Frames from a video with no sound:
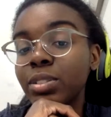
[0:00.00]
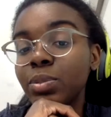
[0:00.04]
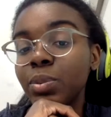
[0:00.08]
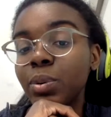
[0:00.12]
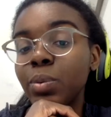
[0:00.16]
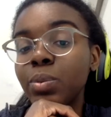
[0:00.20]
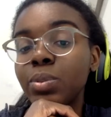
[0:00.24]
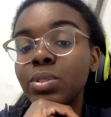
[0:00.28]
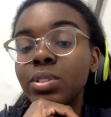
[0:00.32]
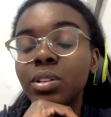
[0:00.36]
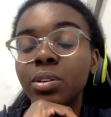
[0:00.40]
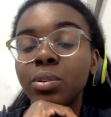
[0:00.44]
What
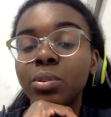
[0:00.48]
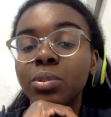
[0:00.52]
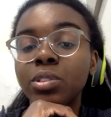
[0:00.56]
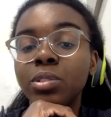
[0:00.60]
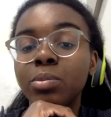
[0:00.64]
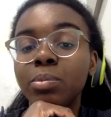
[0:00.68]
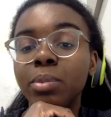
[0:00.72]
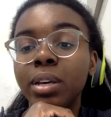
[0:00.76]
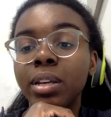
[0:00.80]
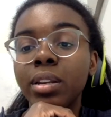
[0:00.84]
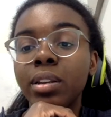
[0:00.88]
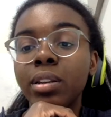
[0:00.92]
was the
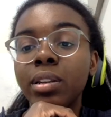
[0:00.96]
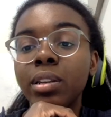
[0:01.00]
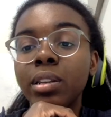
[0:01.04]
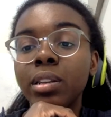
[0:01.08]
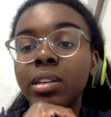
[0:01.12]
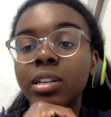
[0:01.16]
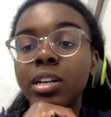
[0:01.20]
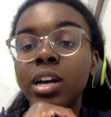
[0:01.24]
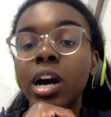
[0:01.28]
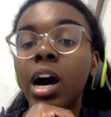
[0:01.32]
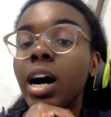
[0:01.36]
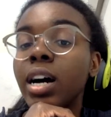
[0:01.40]
ultimate
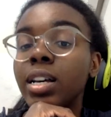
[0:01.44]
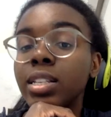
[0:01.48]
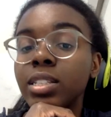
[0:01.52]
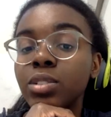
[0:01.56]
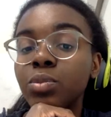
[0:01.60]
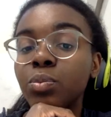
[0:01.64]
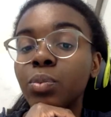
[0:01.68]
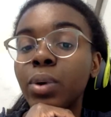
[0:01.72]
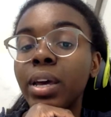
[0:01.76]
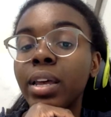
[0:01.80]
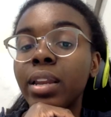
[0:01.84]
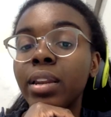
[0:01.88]

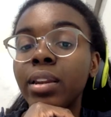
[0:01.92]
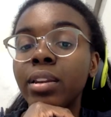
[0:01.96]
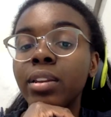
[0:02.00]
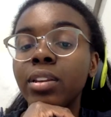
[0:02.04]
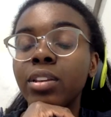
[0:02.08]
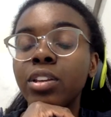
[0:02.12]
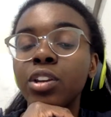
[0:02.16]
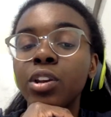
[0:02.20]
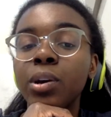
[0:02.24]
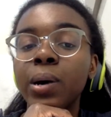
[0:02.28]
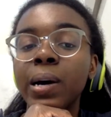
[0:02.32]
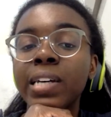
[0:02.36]
cost when
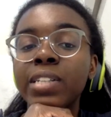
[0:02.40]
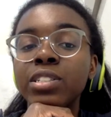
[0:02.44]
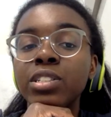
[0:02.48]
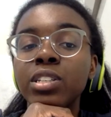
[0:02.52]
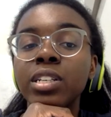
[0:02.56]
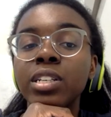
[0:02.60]
as